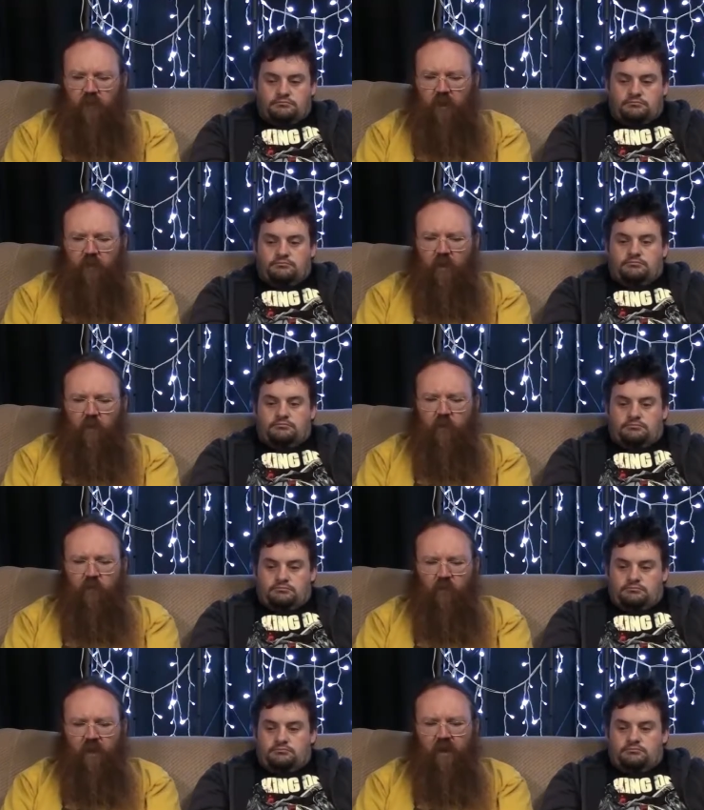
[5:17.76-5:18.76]
Speaker 1: I, I
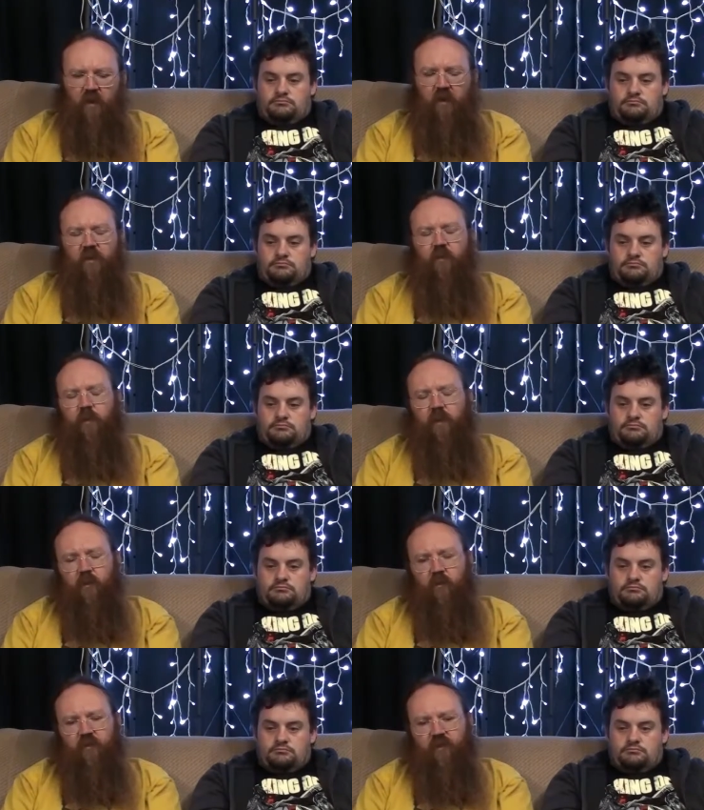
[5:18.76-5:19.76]
would really like to be
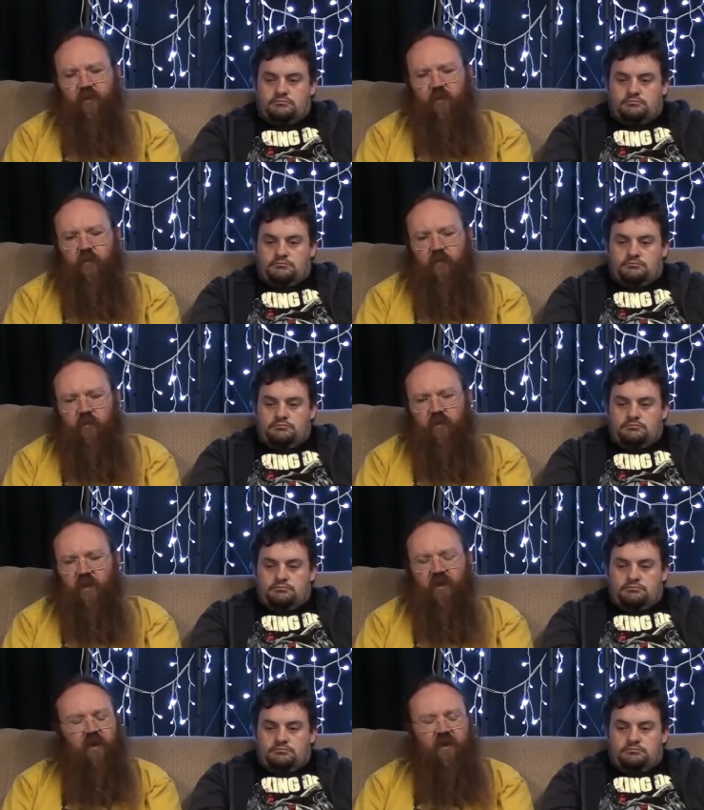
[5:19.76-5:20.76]
able to,
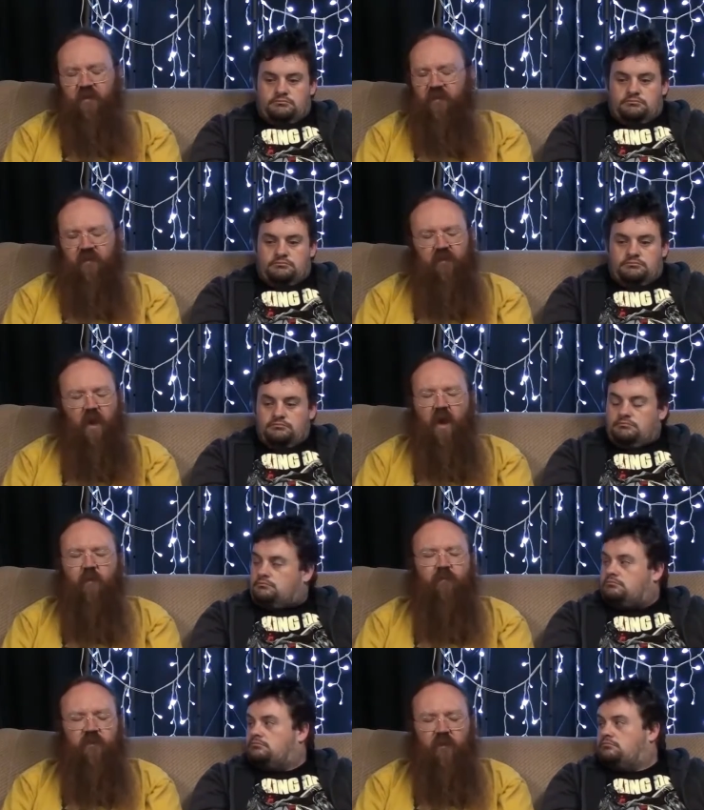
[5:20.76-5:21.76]
and, and this is
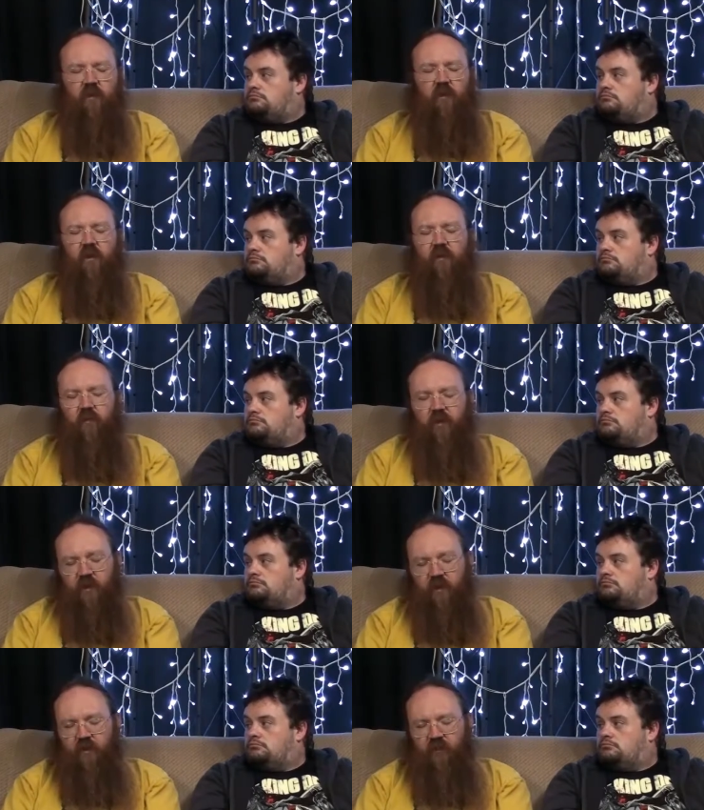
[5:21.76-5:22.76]
absolutely
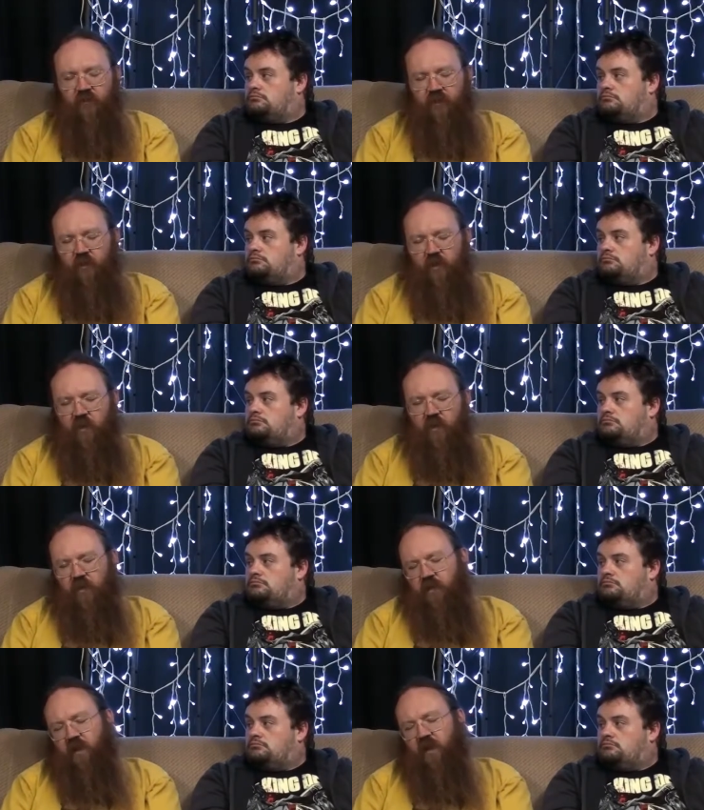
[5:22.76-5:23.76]
ridiculous,
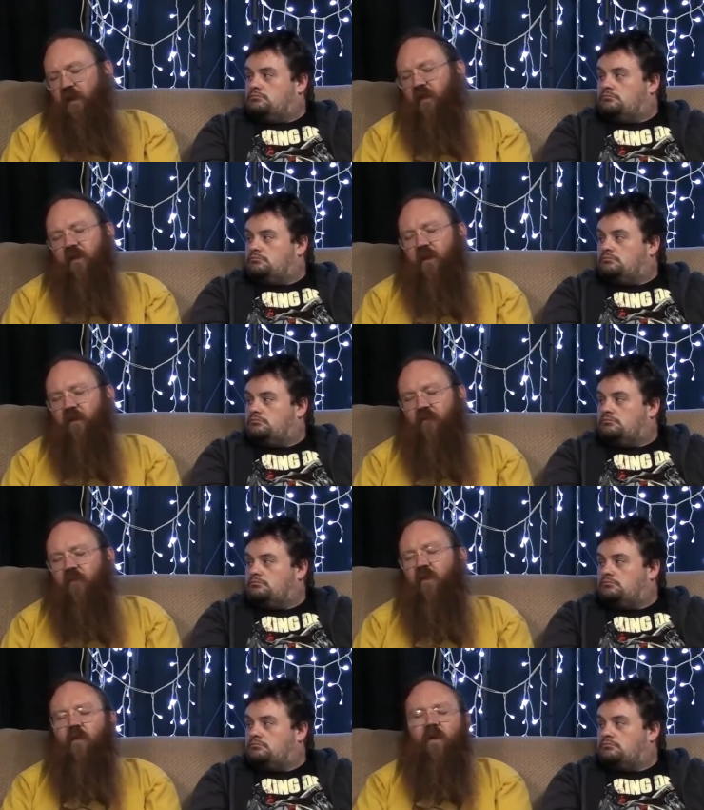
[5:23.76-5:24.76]
and I have
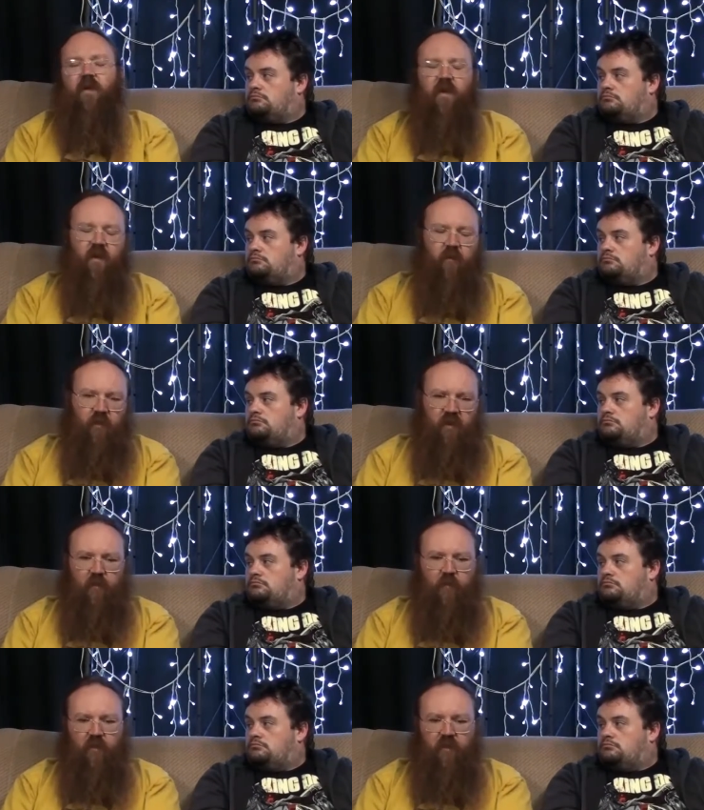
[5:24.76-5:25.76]
no idea how we're going
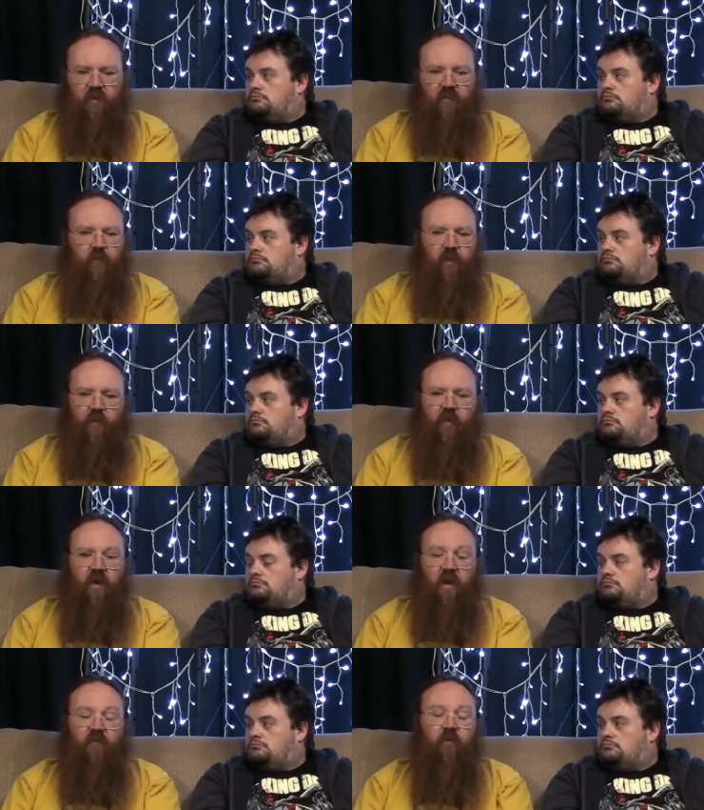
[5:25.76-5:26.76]
to pull it off, but I
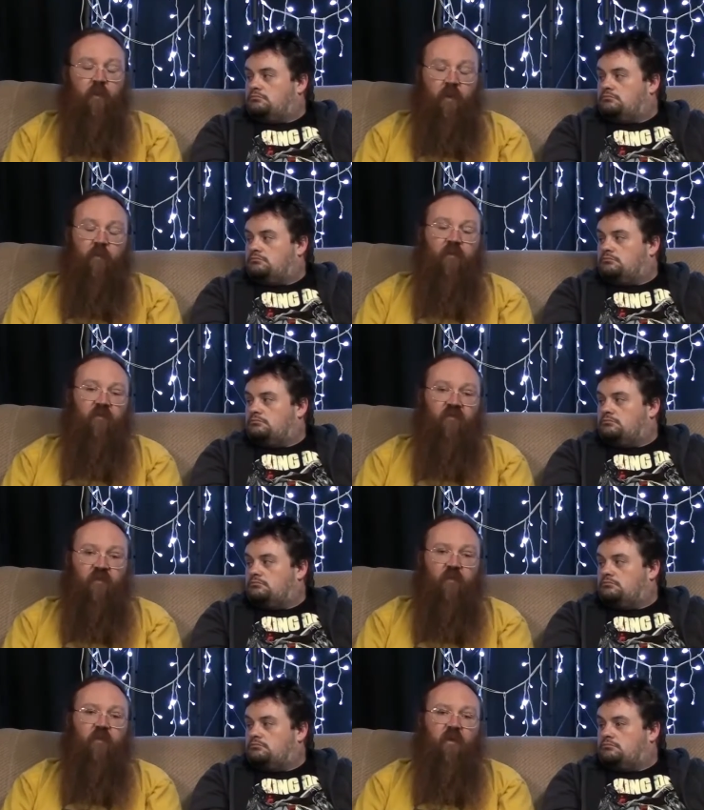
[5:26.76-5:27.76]
would love to be able to
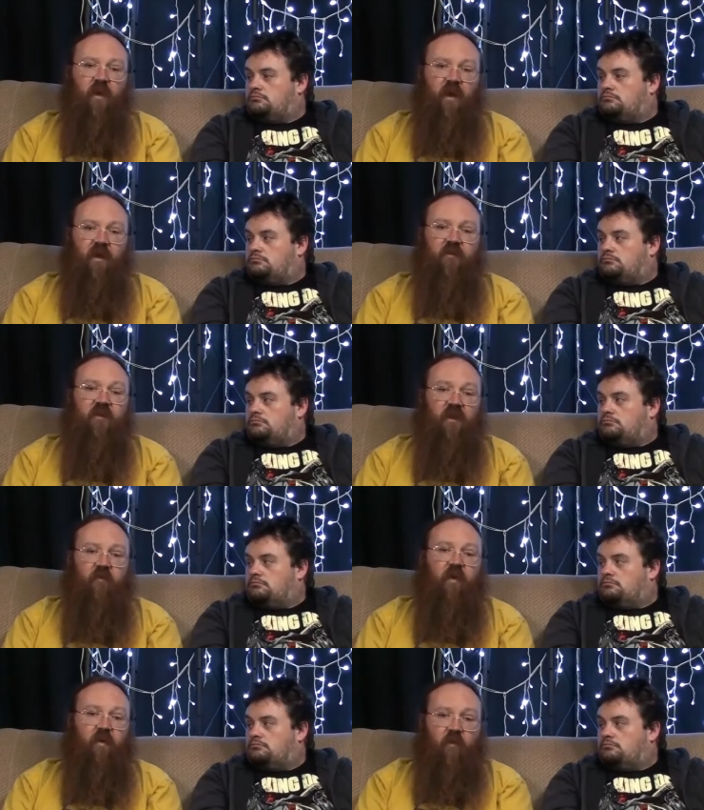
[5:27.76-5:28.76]
shoot a Z
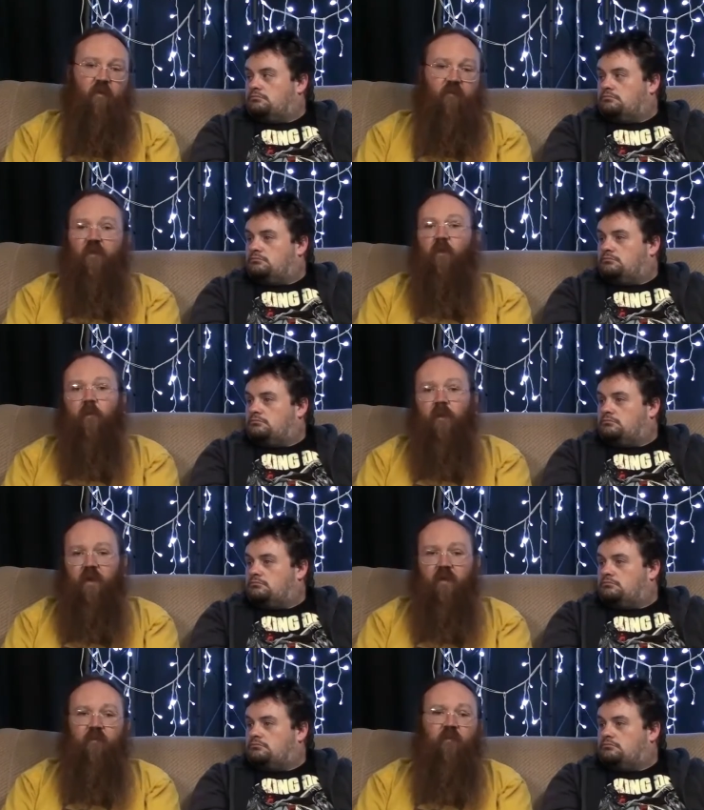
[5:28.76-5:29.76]
grade horror film
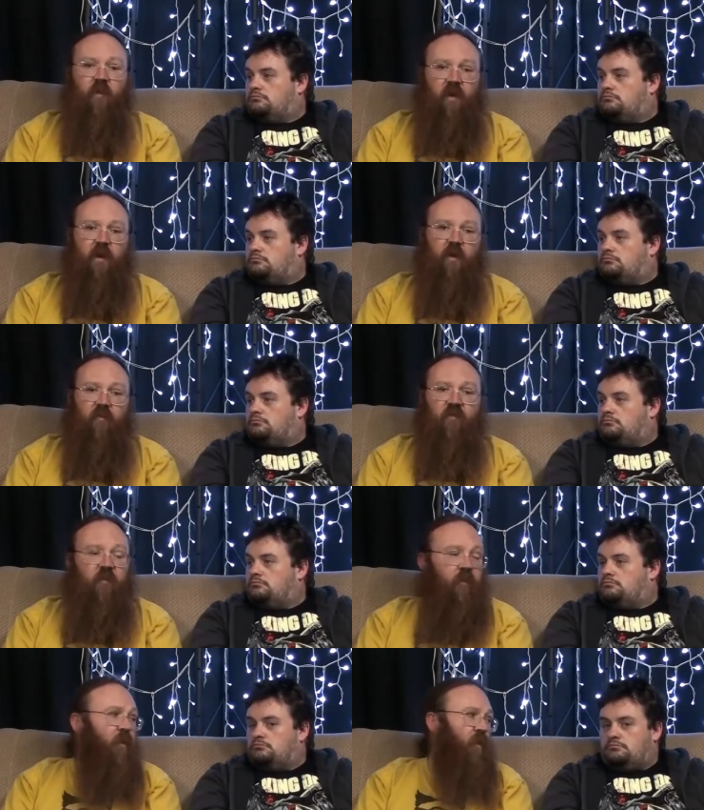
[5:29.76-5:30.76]
in 48 hours.
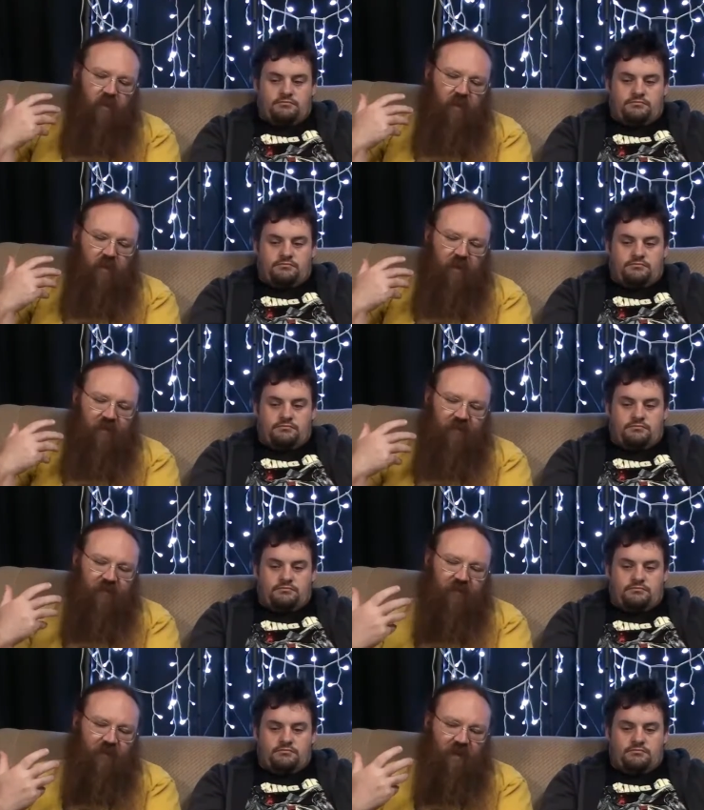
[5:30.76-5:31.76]
I
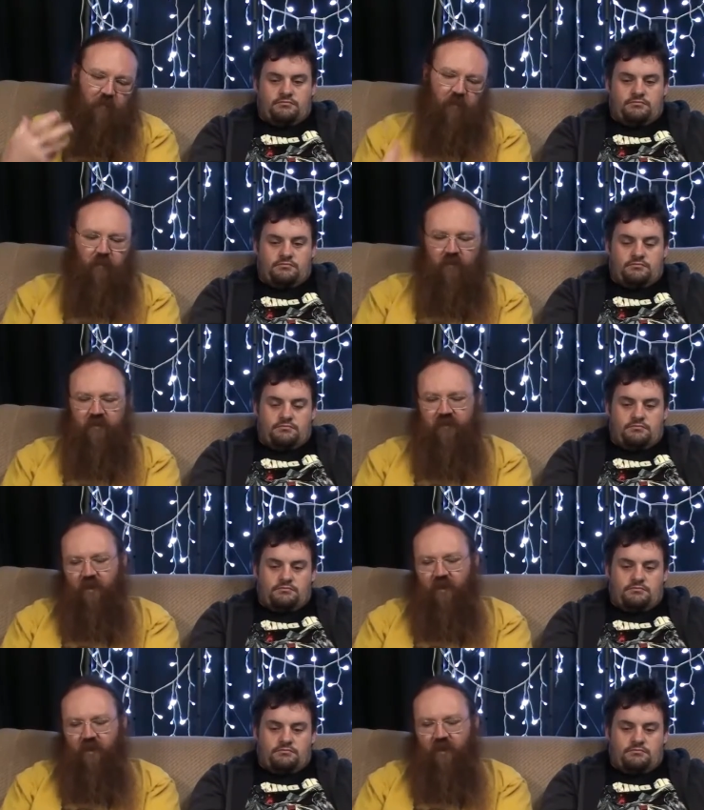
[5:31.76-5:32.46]
just sort of came up with this